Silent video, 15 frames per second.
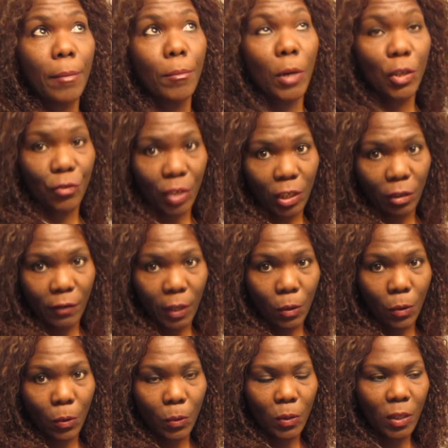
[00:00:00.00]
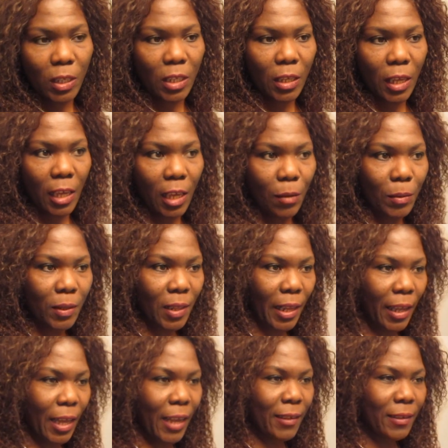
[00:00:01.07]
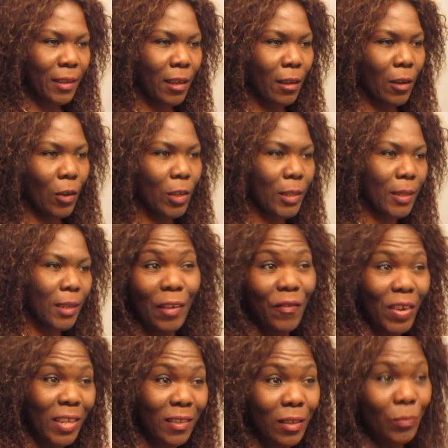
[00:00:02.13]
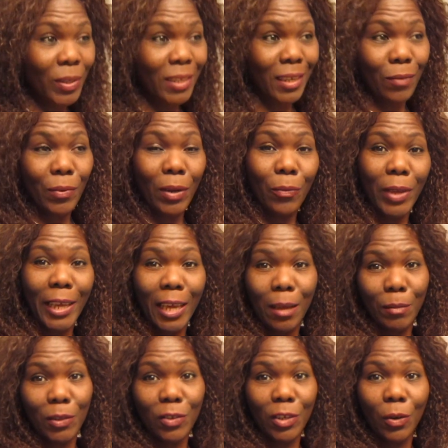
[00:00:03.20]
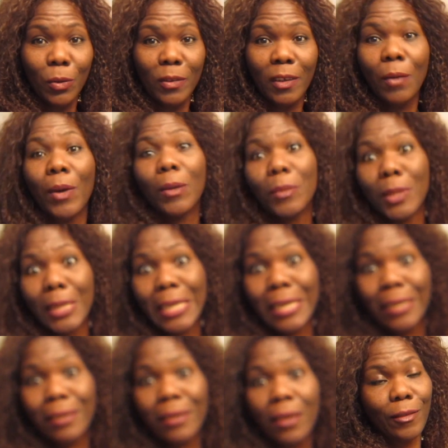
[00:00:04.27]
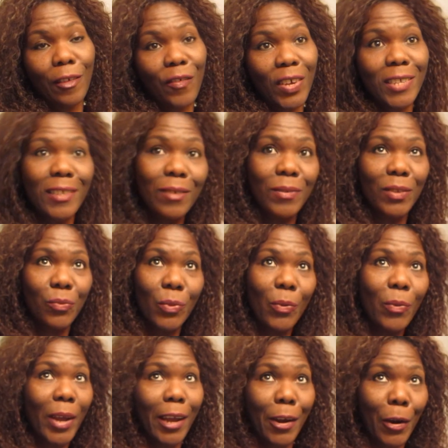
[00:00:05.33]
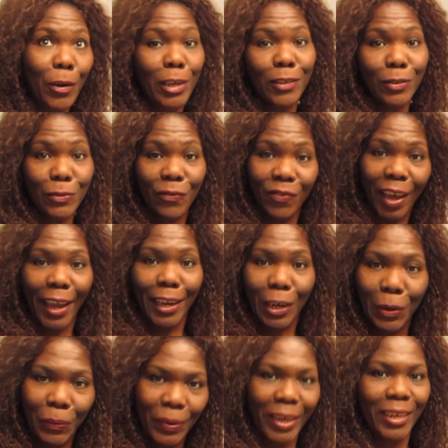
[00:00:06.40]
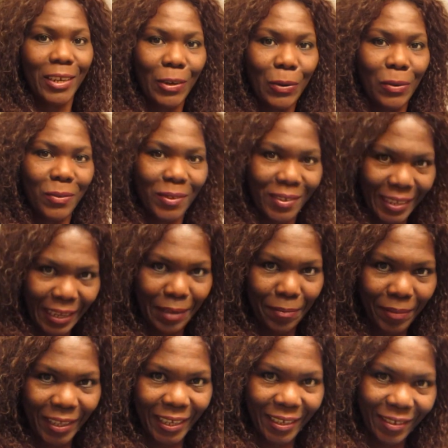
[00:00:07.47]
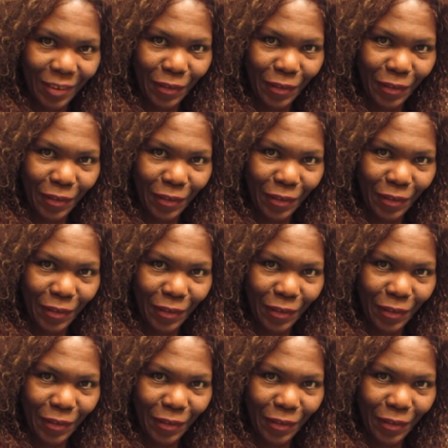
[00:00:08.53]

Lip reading: A moderator of the course, he was like asking us, the first thing we did when we came into the hotel, what was it? The first thing was we were hurrying to find out where the course was taking place,